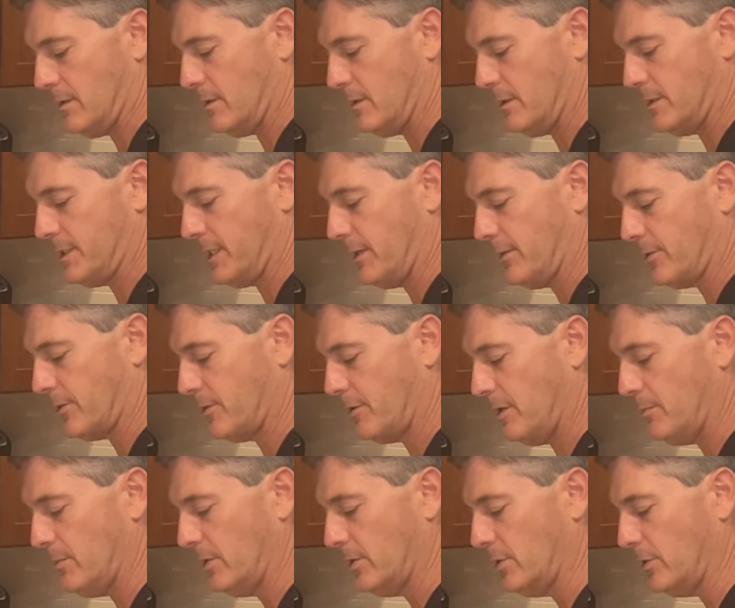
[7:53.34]
sour
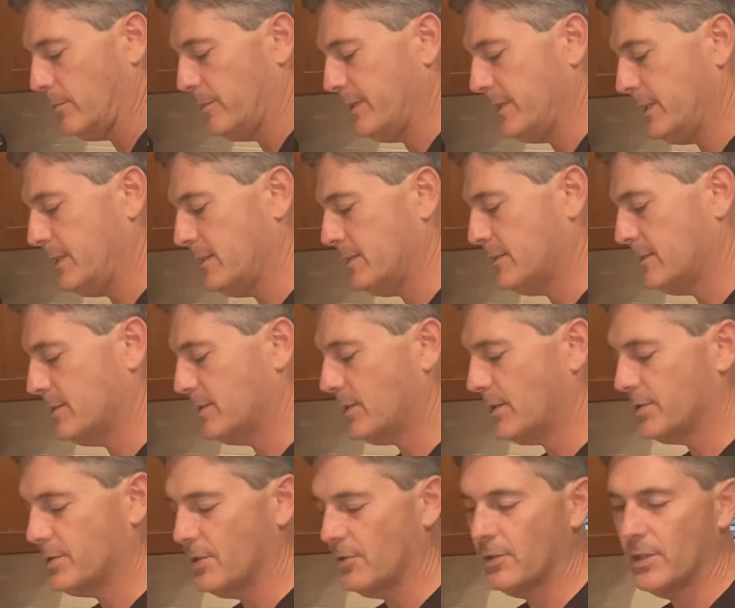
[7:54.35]
cream a little bit. It's
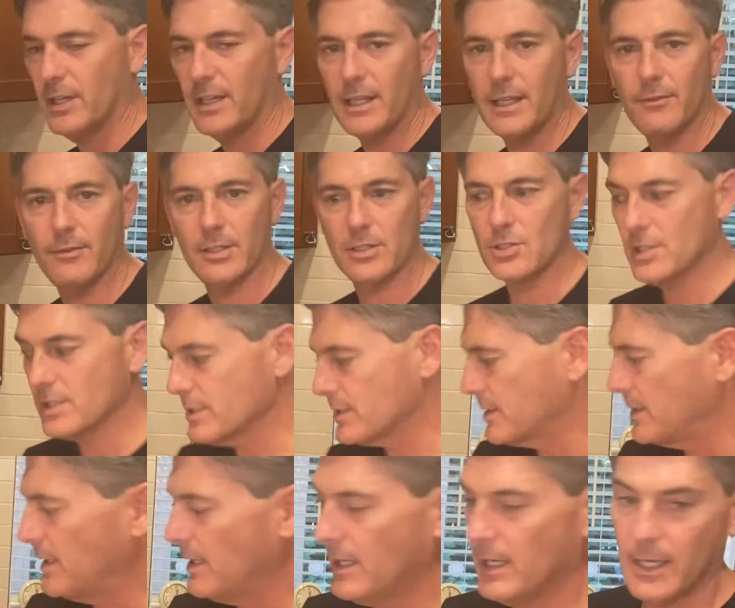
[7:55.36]
also going to give it just
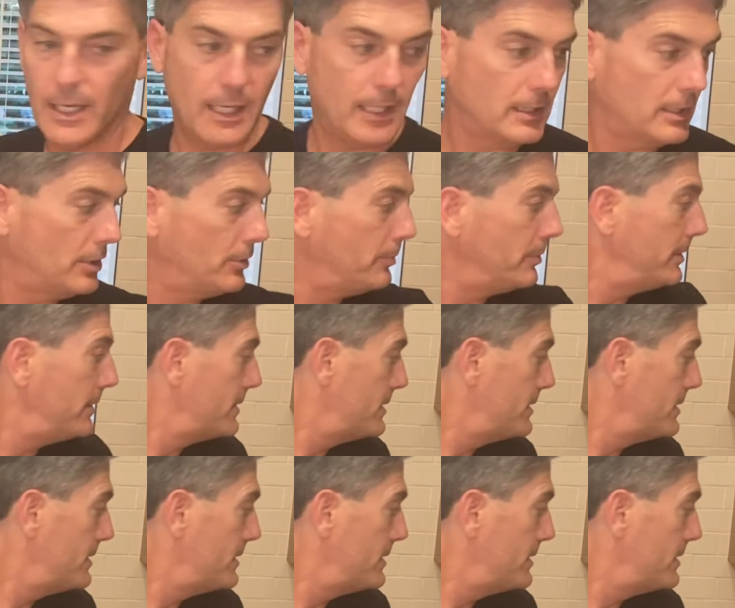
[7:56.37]
a little bit of